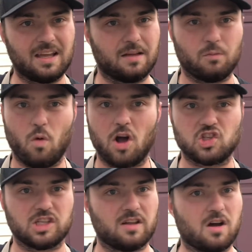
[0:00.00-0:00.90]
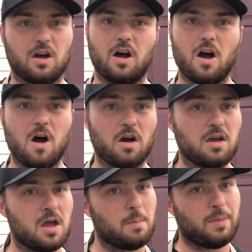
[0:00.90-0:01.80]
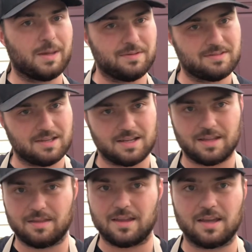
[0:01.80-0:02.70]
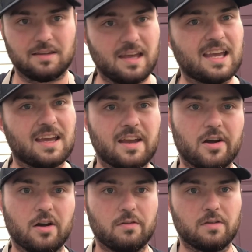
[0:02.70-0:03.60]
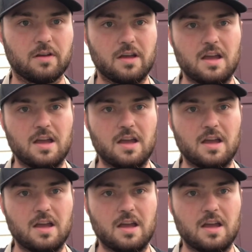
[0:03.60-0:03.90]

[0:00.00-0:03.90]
watching it like a hawk, babysitting that thing, taking care of it.